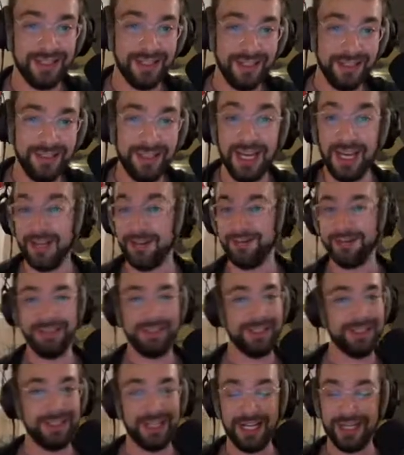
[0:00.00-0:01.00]
yeah,
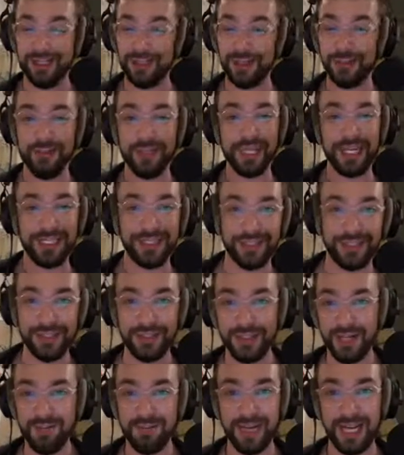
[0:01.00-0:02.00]
is that a good place to
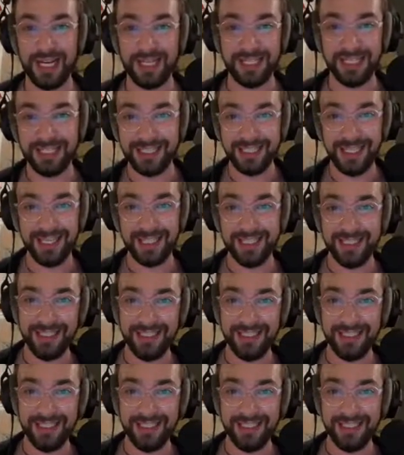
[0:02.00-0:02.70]
jump back into that?